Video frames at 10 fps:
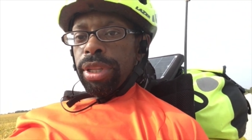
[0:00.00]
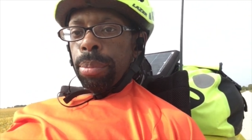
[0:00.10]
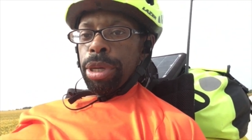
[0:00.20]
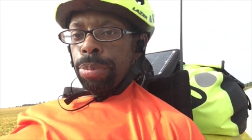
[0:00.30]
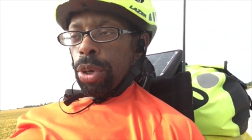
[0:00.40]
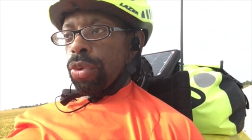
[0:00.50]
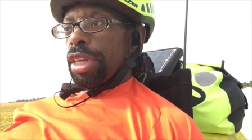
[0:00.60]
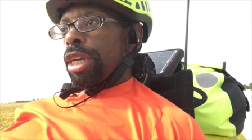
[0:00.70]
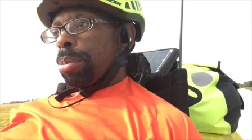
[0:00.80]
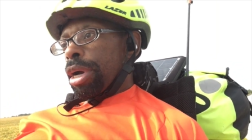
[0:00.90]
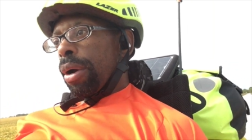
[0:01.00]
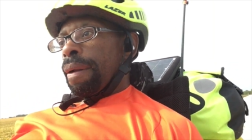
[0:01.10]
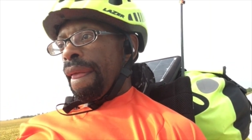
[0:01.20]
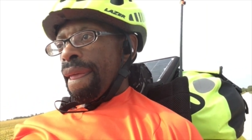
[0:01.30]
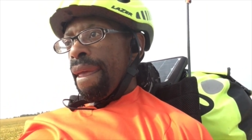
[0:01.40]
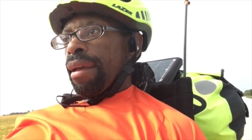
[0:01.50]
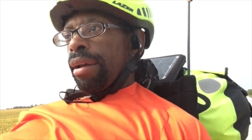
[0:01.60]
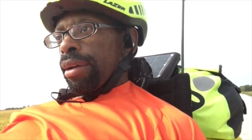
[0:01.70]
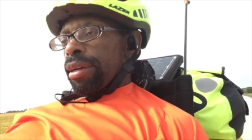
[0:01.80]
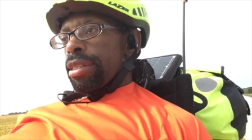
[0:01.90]
that people don't think
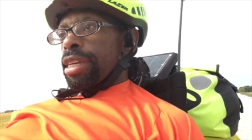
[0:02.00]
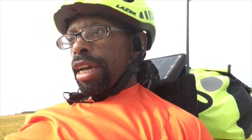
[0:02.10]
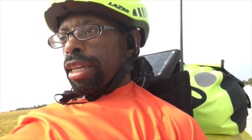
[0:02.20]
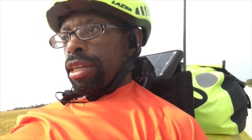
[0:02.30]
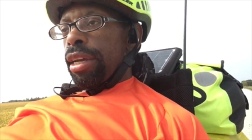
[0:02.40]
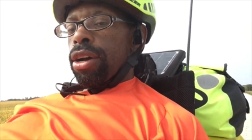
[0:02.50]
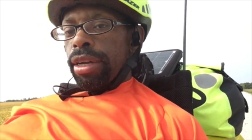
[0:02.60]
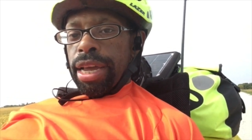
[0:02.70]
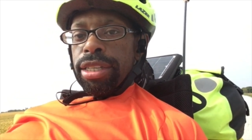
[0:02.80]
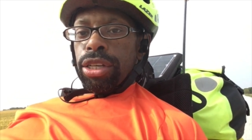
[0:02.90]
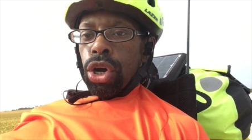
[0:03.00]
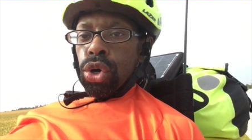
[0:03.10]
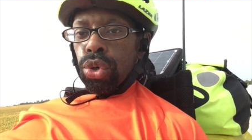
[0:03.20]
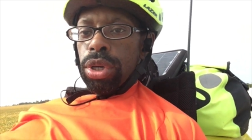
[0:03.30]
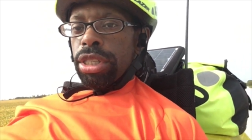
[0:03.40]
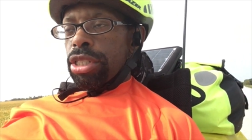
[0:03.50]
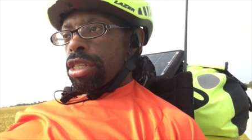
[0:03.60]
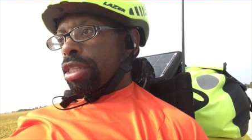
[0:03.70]
about. Cycling as a whole is